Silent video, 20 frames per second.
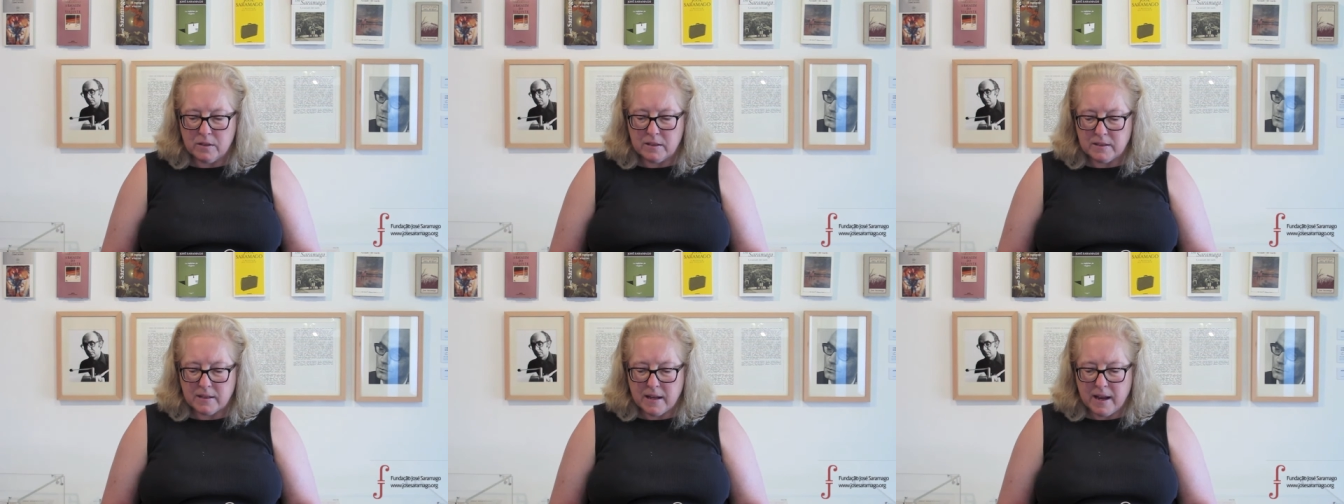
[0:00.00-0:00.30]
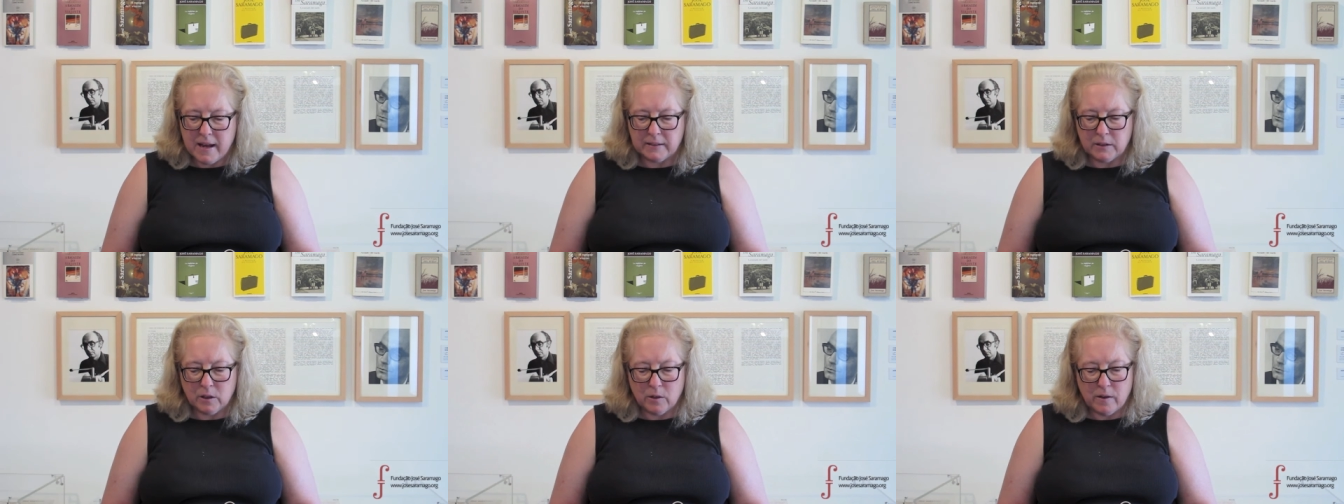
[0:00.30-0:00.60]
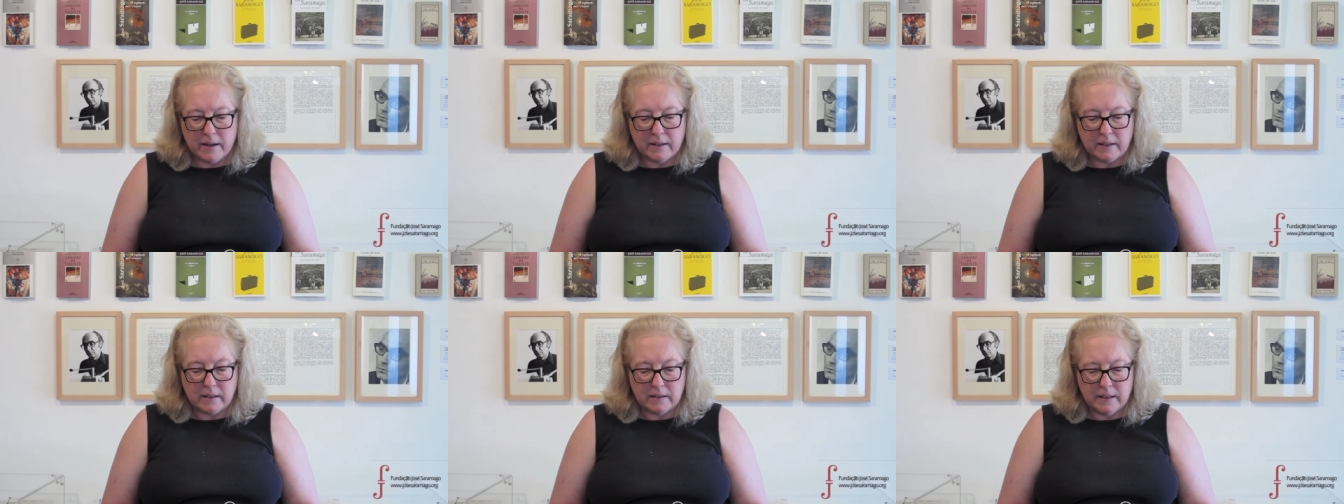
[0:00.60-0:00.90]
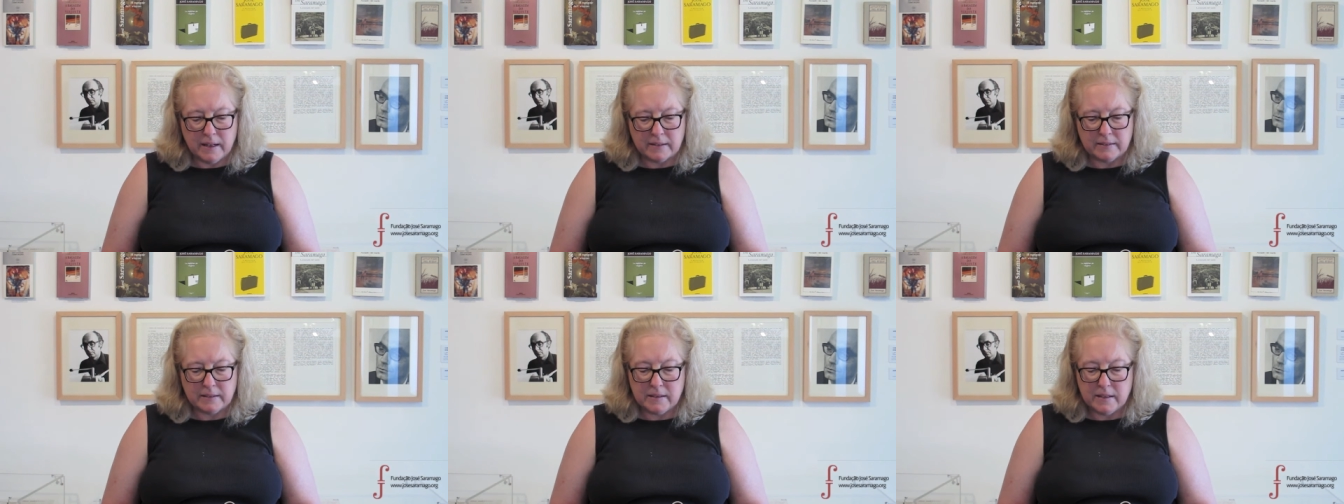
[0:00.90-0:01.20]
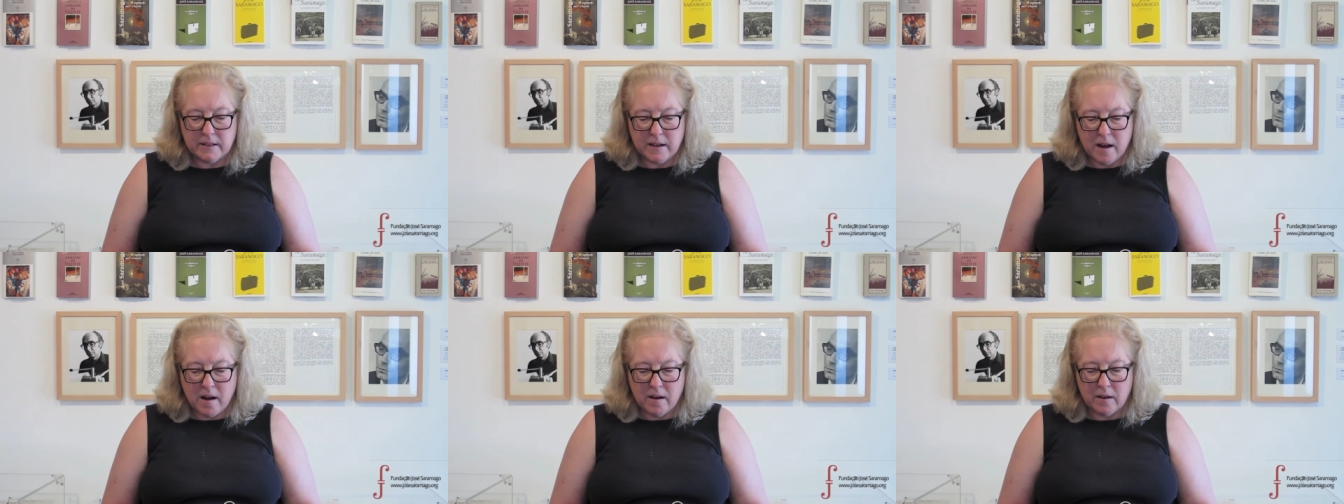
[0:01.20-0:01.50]
the saddler and collected
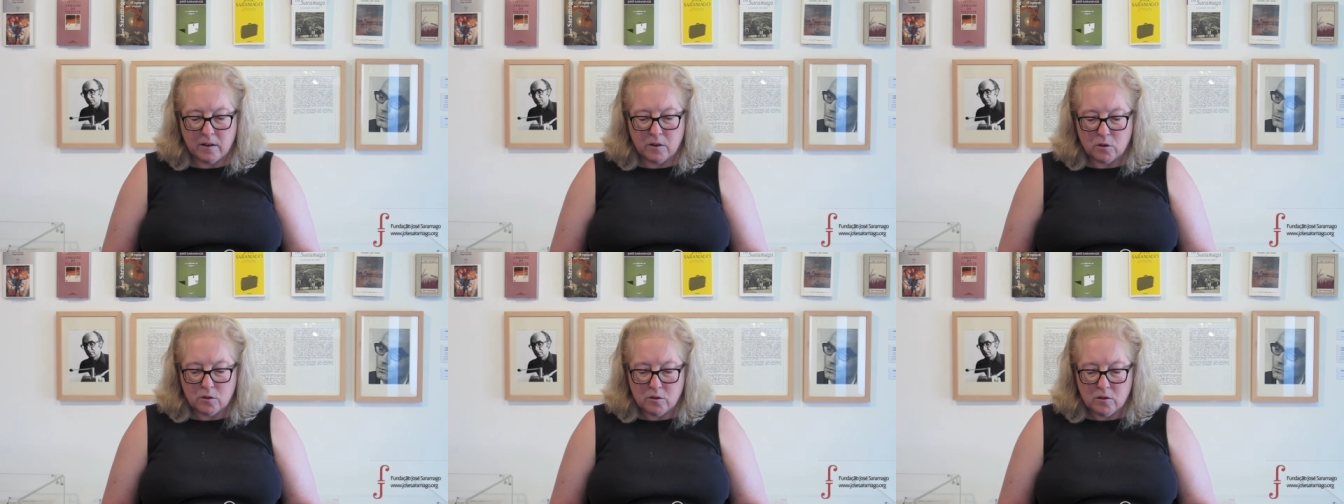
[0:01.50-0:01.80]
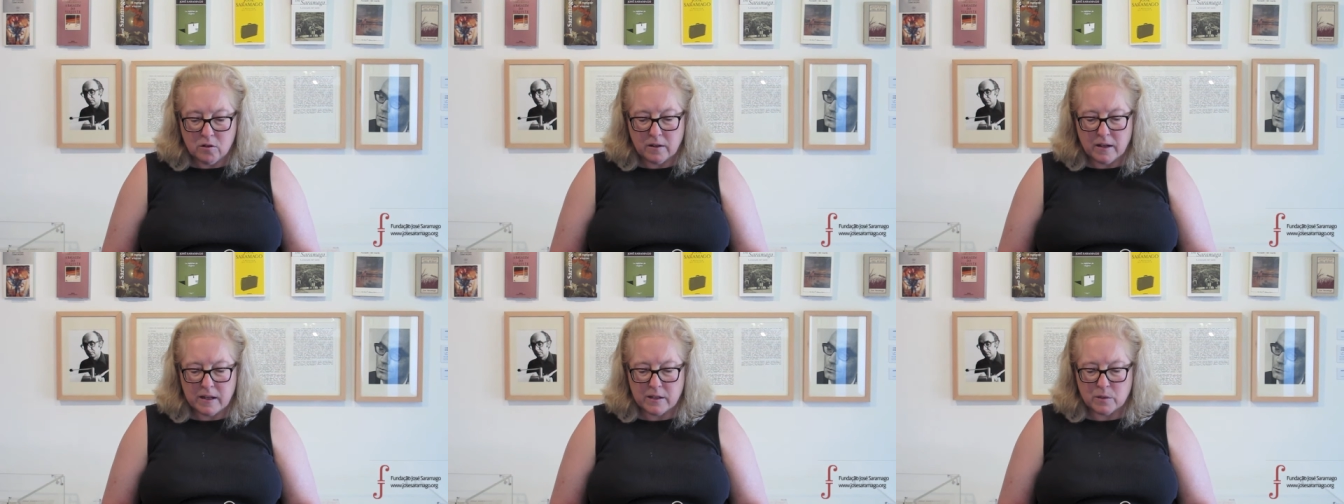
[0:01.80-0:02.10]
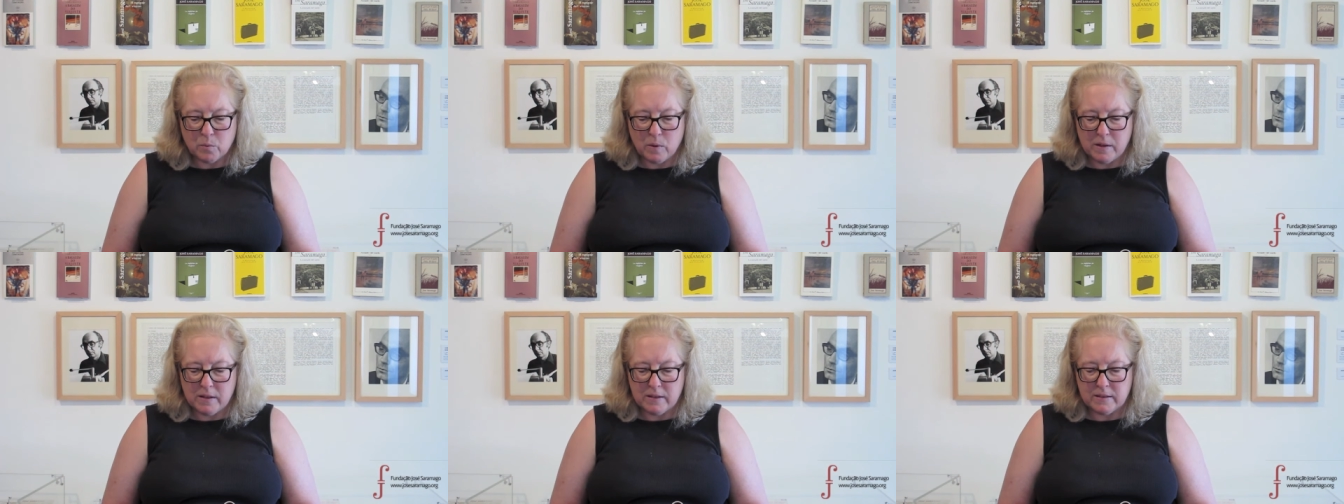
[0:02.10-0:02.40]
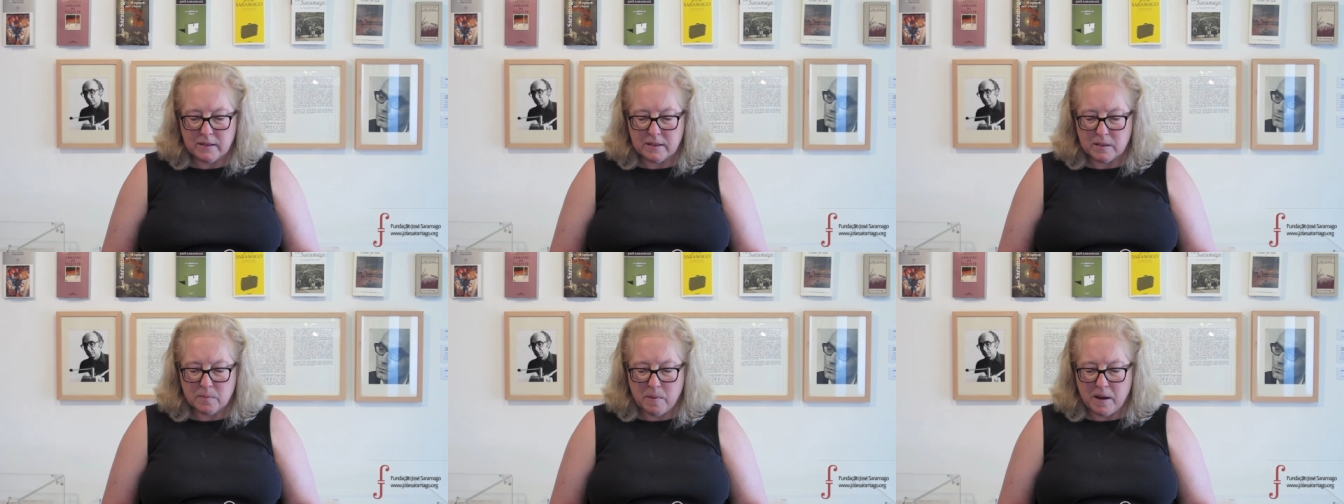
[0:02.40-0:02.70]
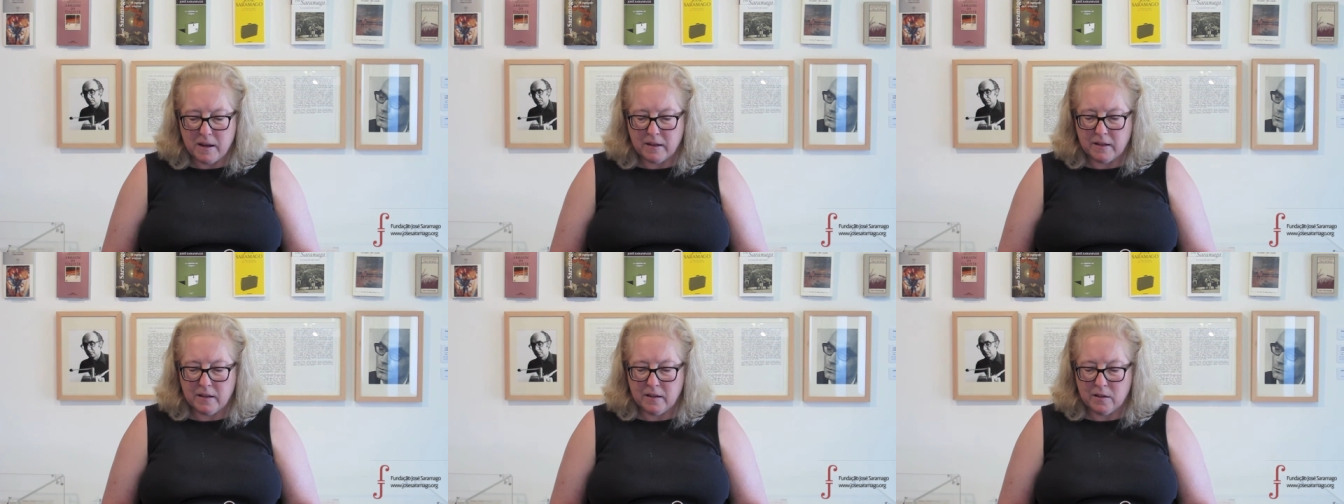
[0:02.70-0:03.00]
the iron hook as well as a
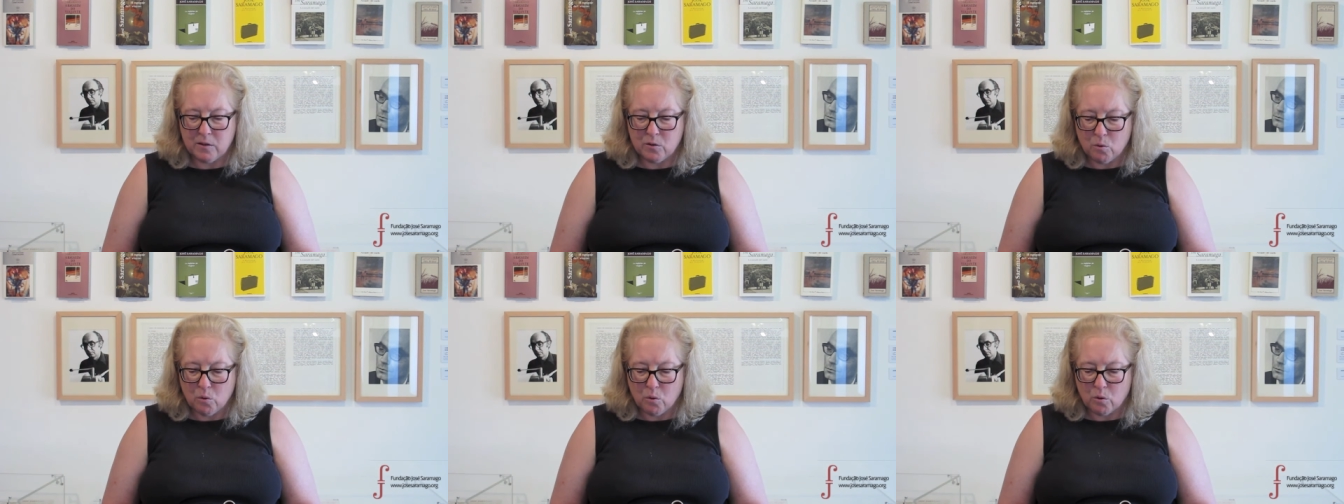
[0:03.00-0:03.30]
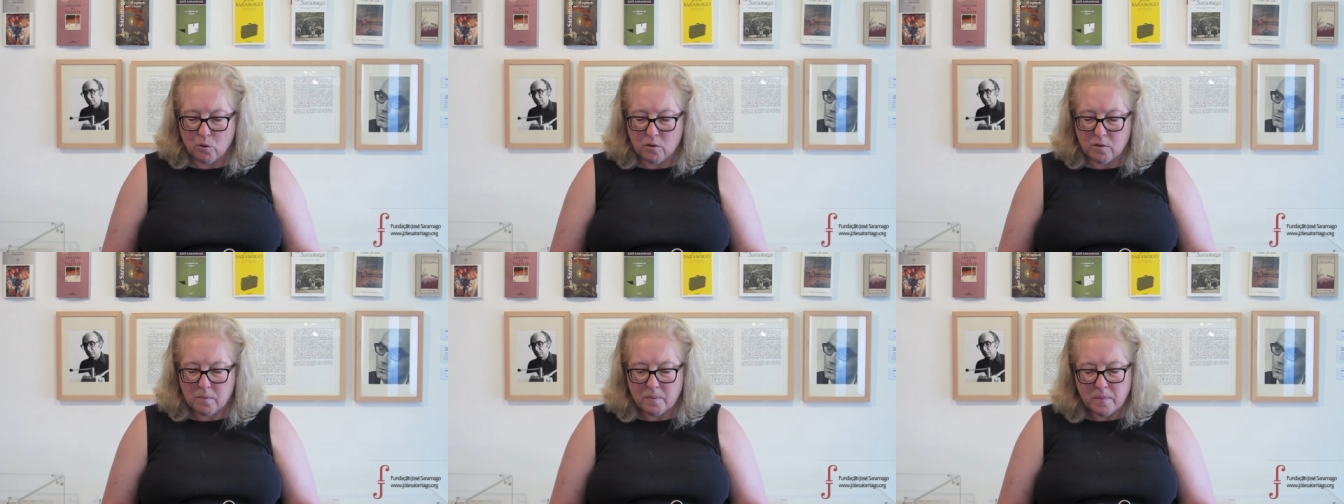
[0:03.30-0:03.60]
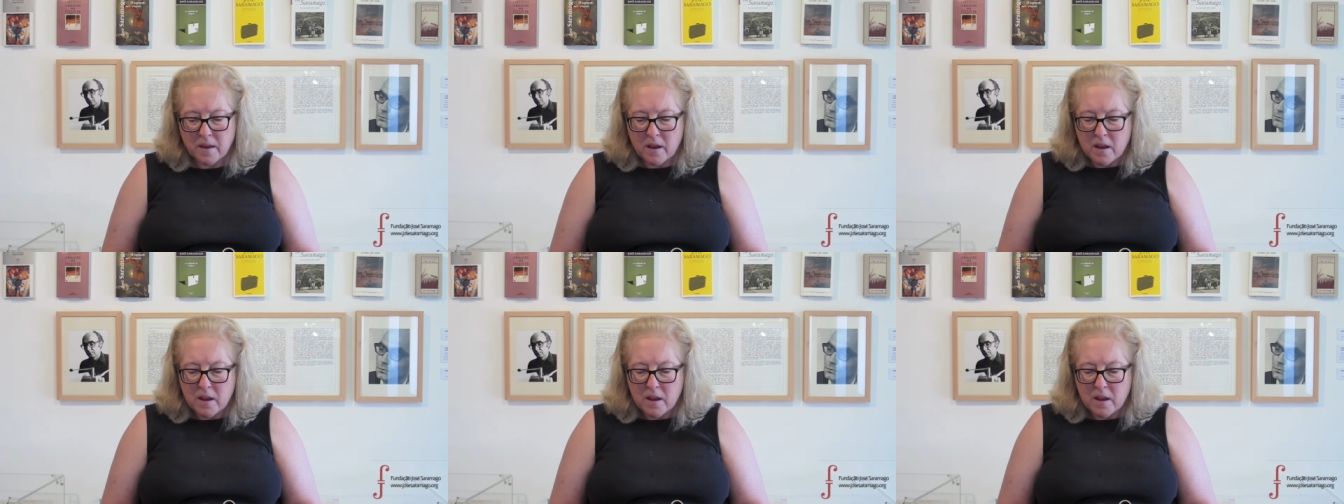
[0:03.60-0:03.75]
spike he had ordered,